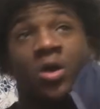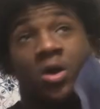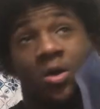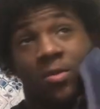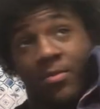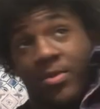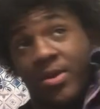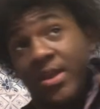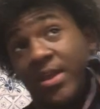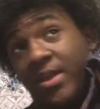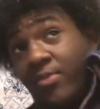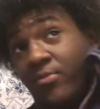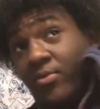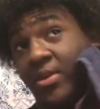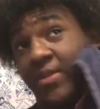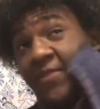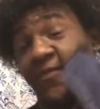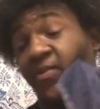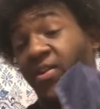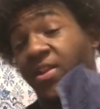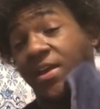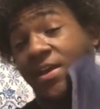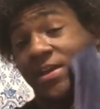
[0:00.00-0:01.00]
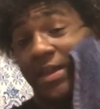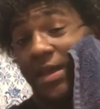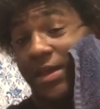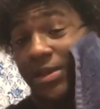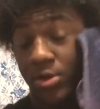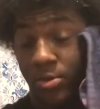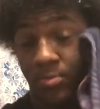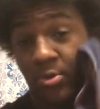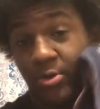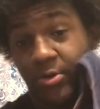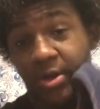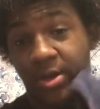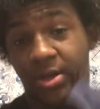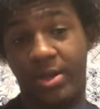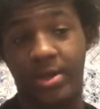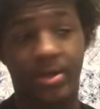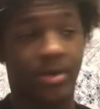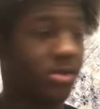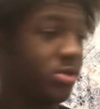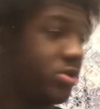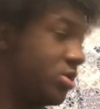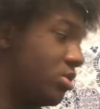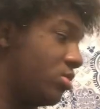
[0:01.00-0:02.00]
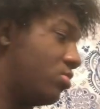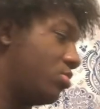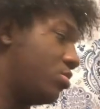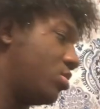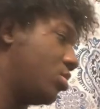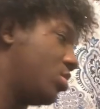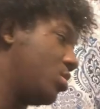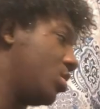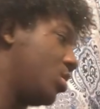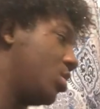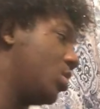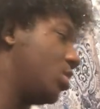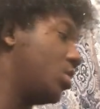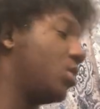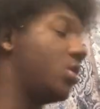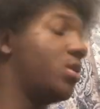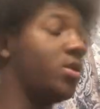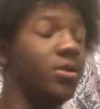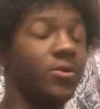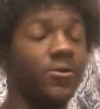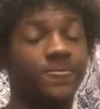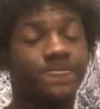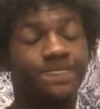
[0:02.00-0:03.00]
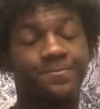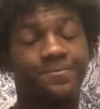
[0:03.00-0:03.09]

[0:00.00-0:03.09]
But I ain't really feel like that no more right now. So uh